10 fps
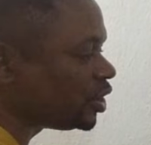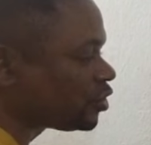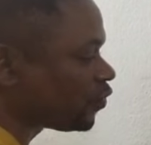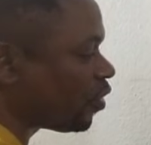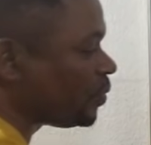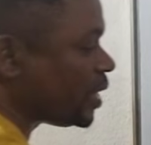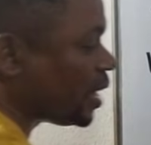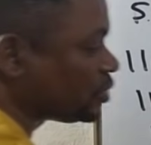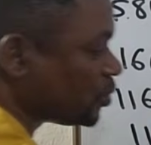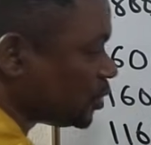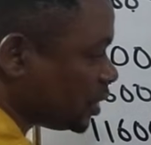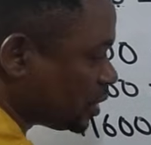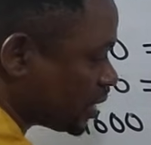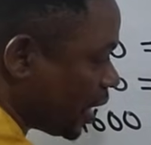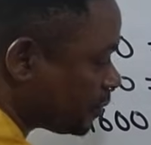this from here to
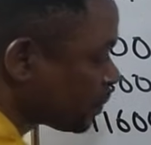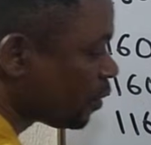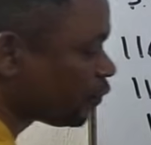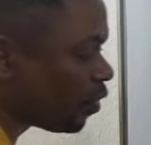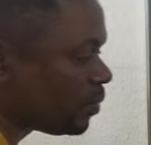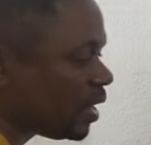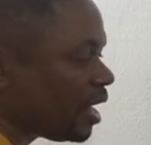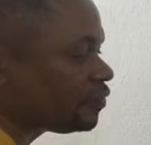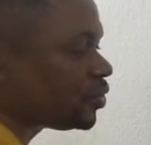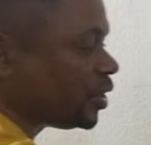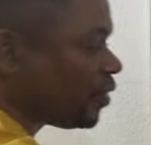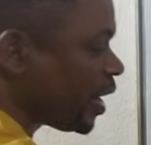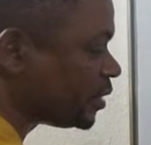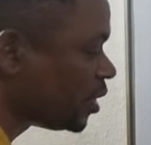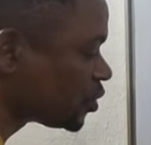this side, from left to the
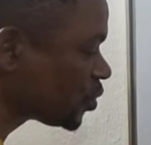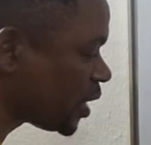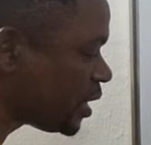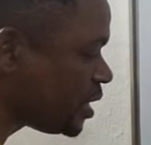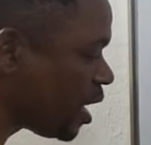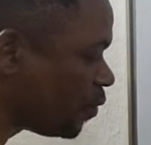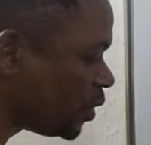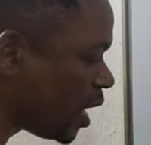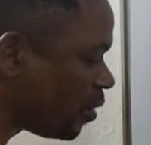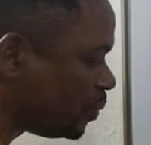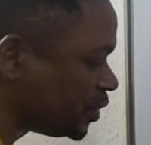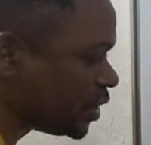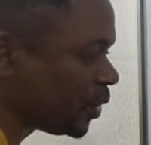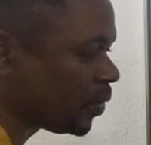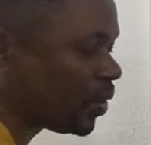right, so that here will now be
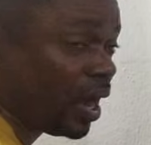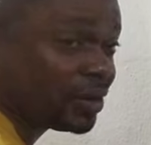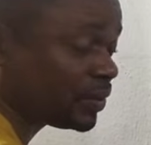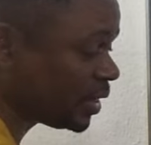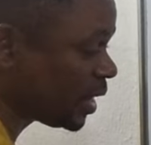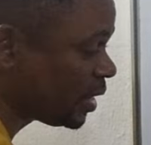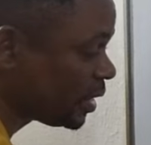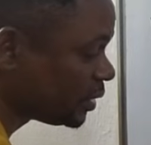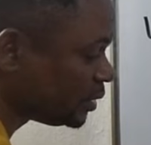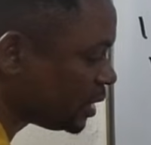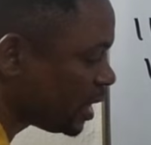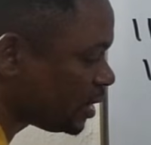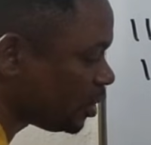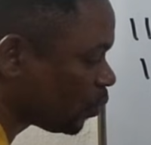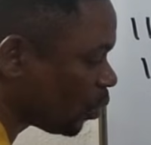0. Are you there?
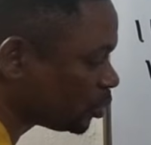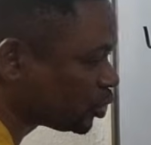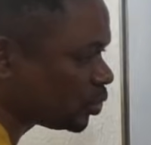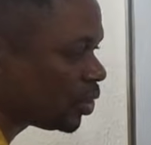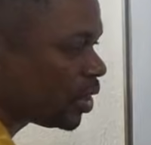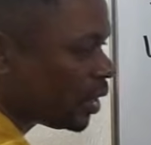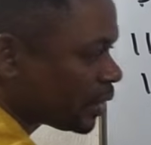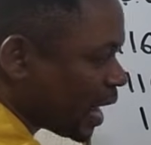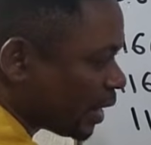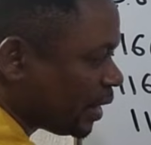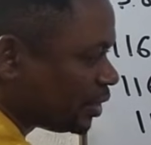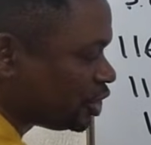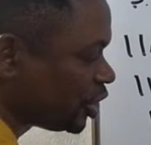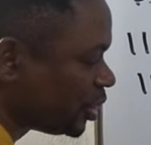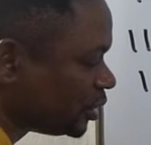Then equal to,
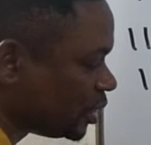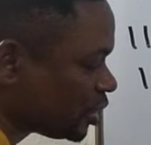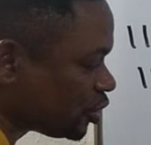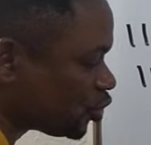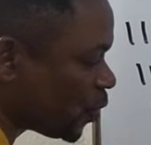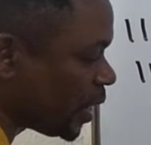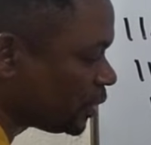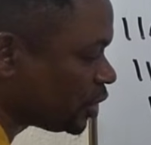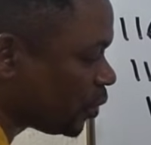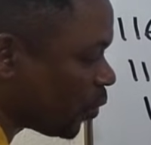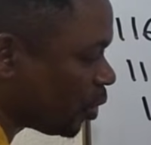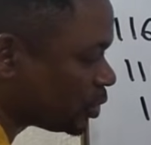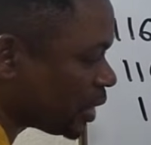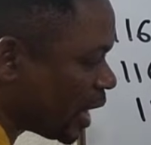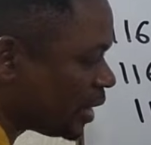rearrange. This is 20
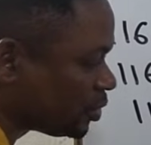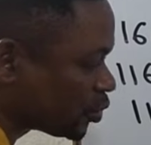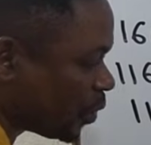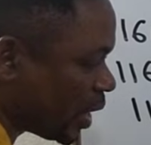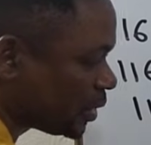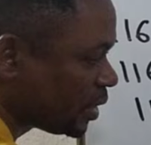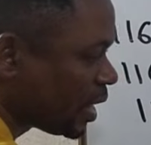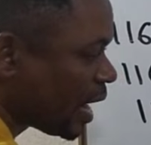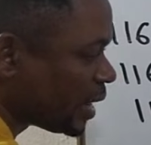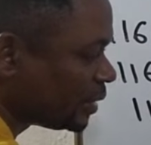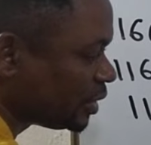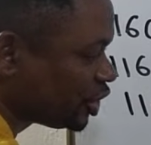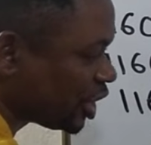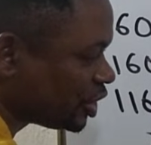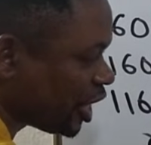what? N squared. I didn't
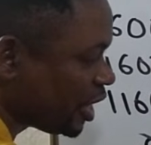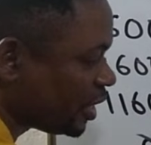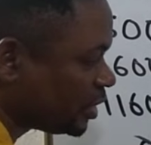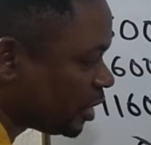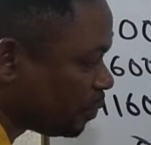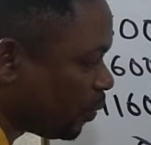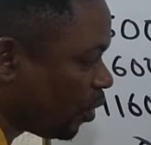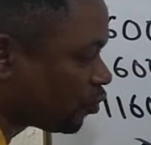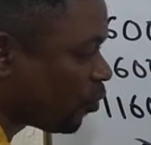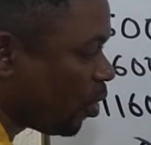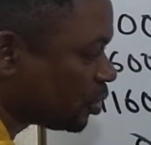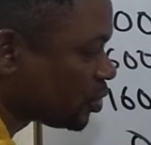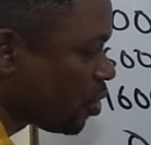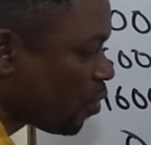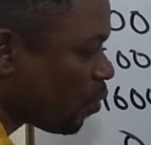change anything. Plus
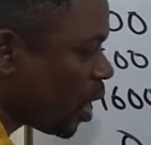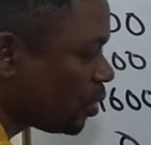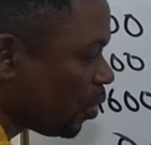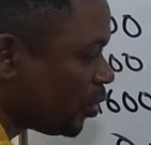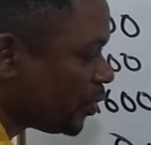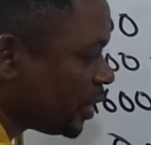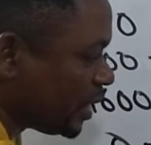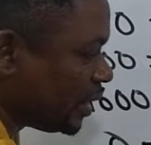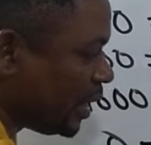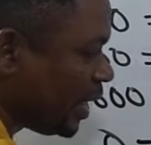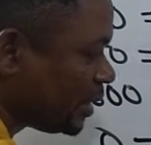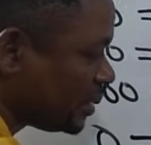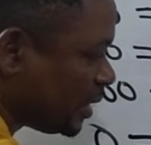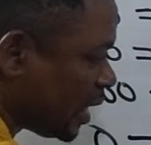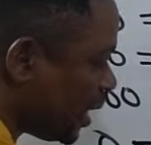what?
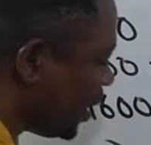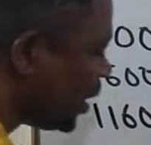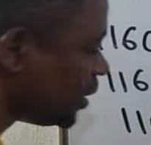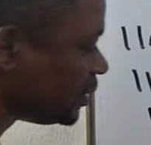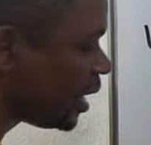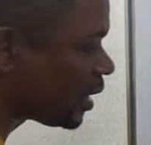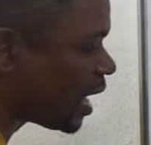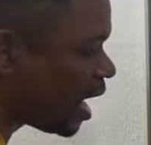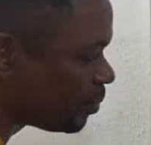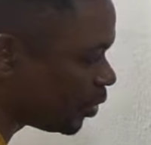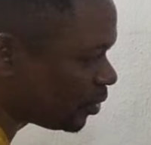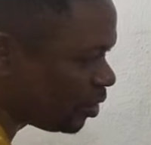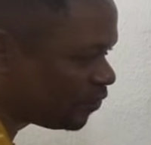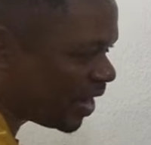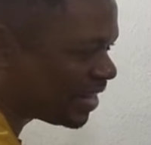180n. Then come on,
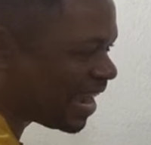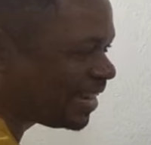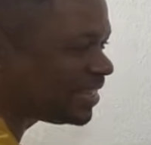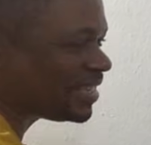if I carry